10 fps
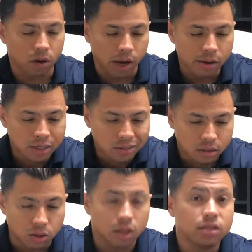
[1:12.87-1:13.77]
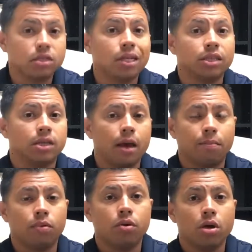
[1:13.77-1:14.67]
Okay, so this is an
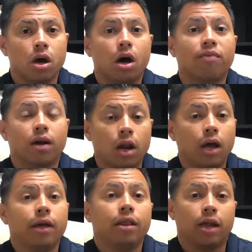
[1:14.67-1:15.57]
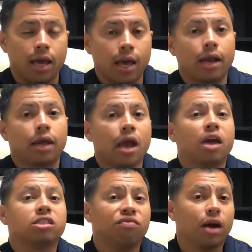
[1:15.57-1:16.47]
example of a client that had a
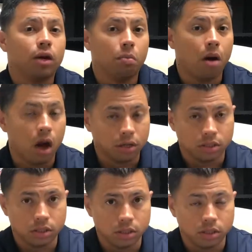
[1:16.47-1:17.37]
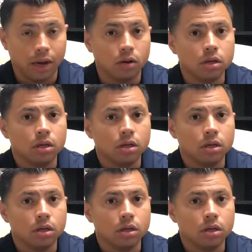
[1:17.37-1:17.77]
cash value policy. Now,